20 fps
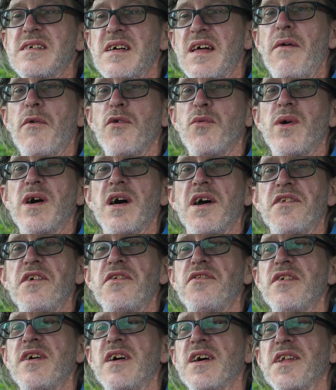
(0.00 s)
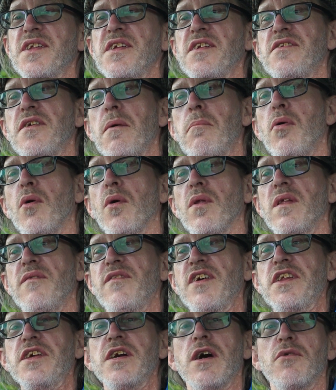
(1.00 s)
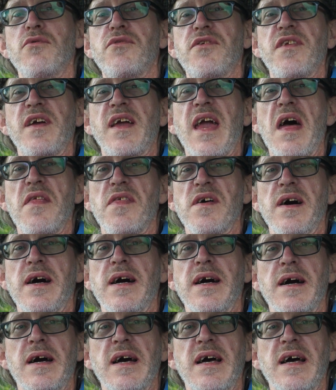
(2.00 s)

That was why I decided to put the videos together.